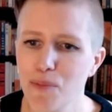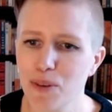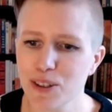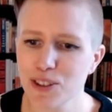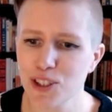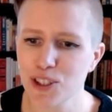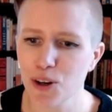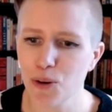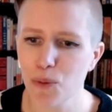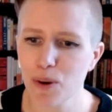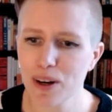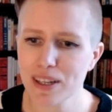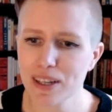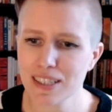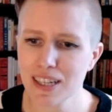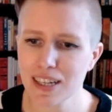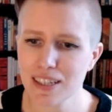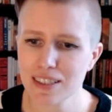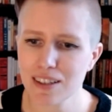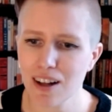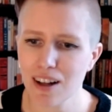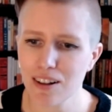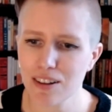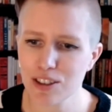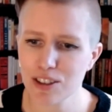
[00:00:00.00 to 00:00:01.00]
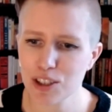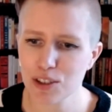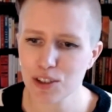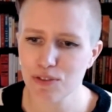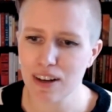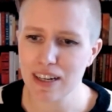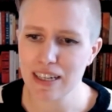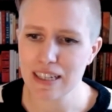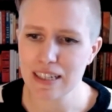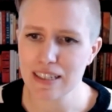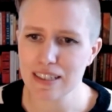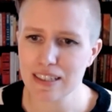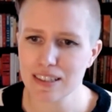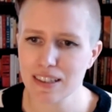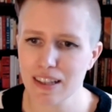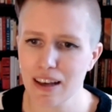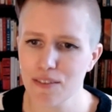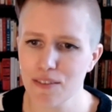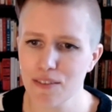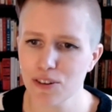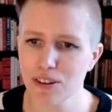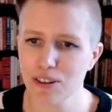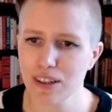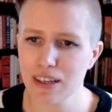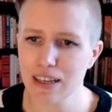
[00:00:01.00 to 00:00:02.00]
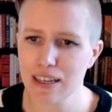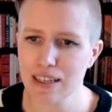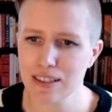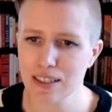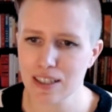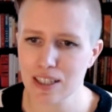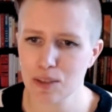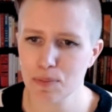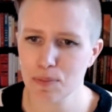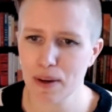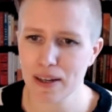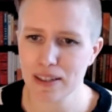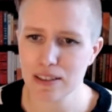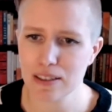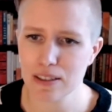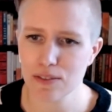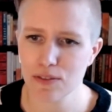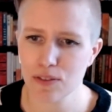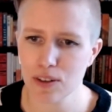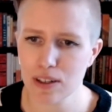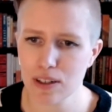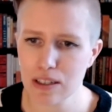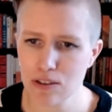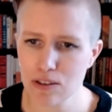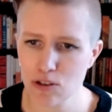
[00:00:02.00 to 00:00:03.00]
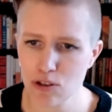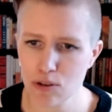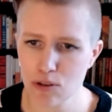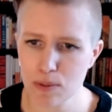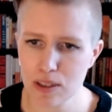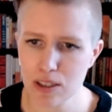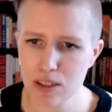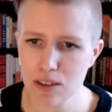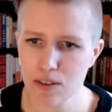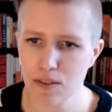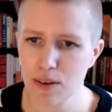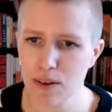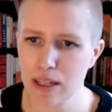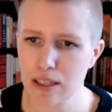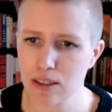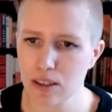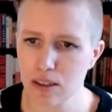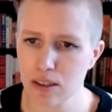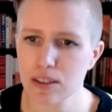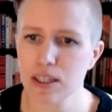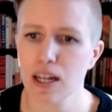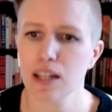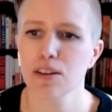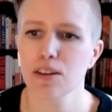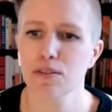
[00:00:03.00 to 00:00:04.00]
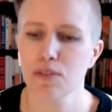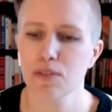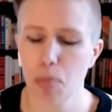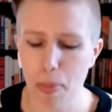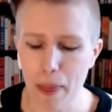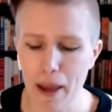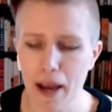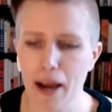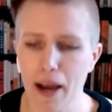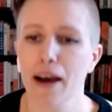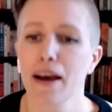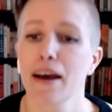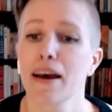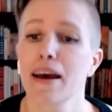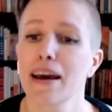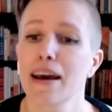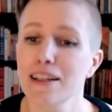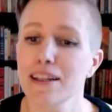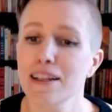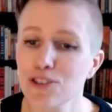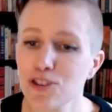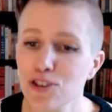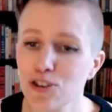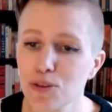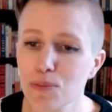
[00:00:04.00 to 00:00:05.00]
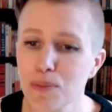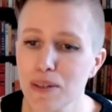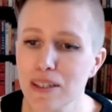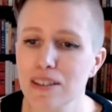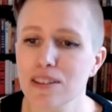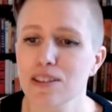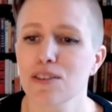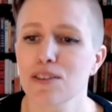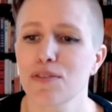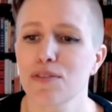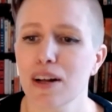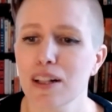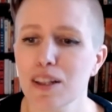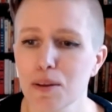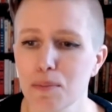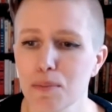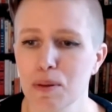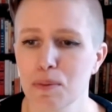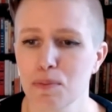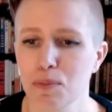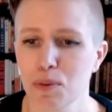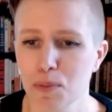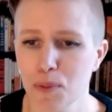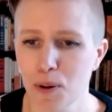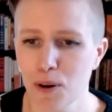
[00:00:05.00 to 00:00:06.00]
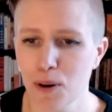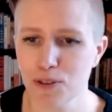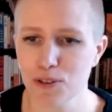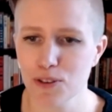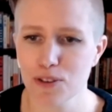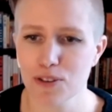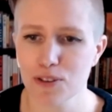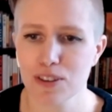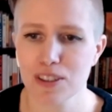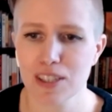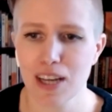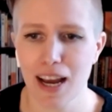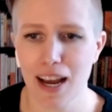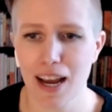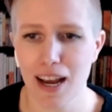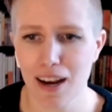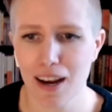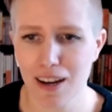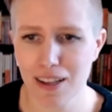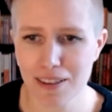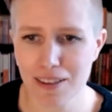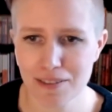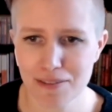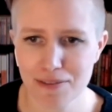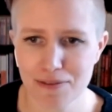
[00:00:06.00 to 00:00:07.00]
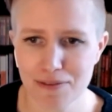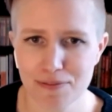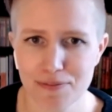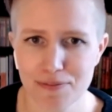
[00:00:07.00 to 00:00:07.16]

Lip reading: So what technology readiness level is expected for instrument development proposals to Aeon?